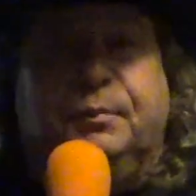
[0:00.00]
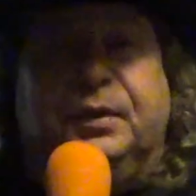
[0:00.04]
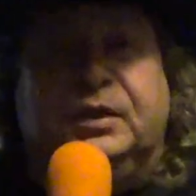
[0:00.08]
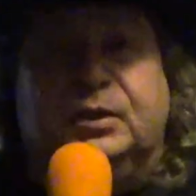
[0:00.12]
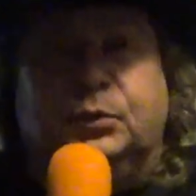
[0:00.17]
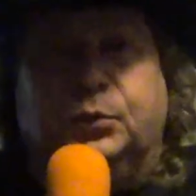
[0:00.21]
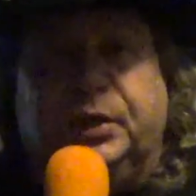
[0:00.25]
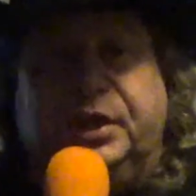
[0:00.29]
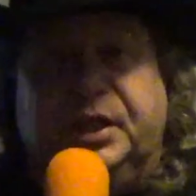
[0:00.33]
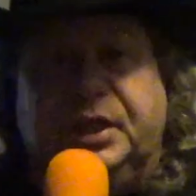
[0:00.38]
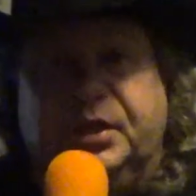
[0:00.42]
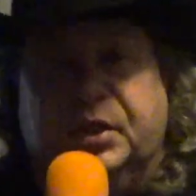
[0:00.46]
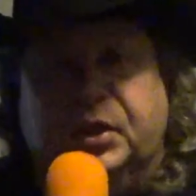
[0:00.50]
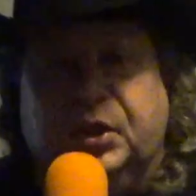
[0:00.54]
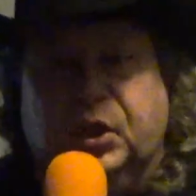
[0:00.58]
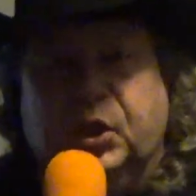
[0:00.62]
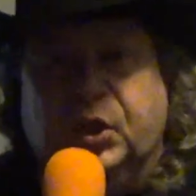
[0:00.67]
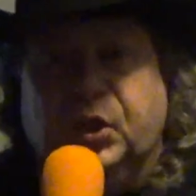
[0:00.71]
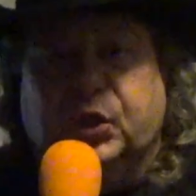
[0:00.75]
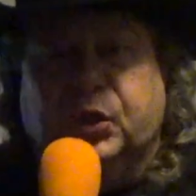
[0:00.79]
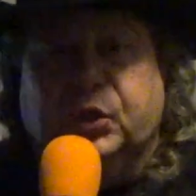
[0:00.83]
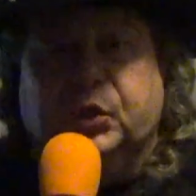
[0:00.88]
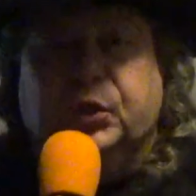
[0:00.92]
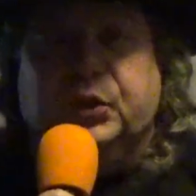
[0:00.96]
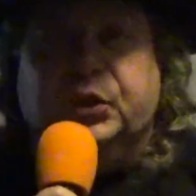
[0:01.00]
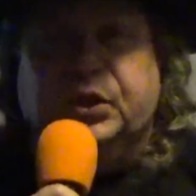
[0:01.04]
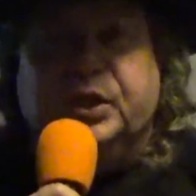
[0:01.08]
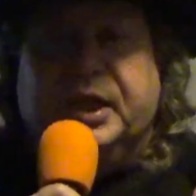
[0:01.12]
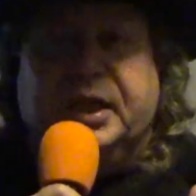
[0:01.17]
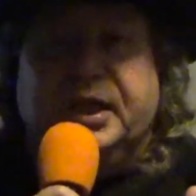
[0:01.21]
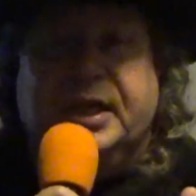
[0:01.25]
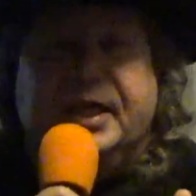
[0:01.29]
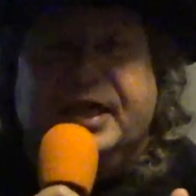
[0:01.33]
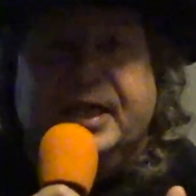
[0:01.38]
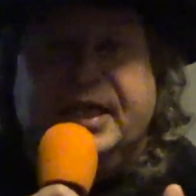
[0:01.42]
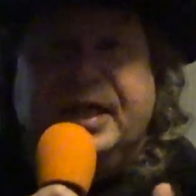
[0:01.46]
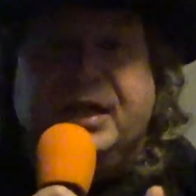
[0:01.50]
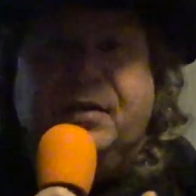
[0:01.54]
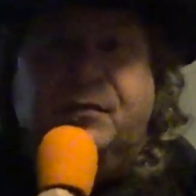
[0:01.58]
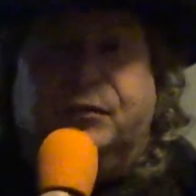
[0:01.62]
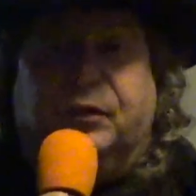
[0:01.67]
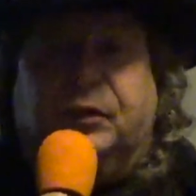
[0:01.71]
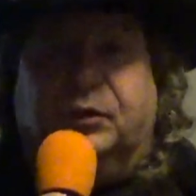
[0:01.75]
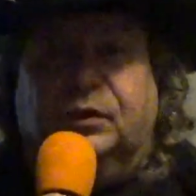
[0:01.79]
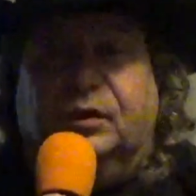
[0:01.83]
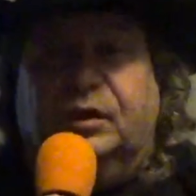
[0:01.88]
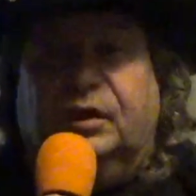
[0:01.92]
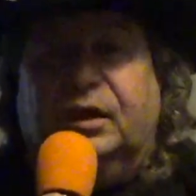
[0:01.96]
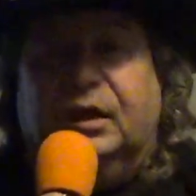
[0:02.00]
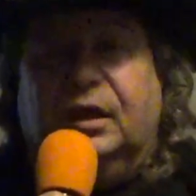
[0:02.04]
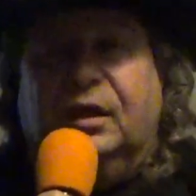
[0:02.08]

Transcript: between good and evil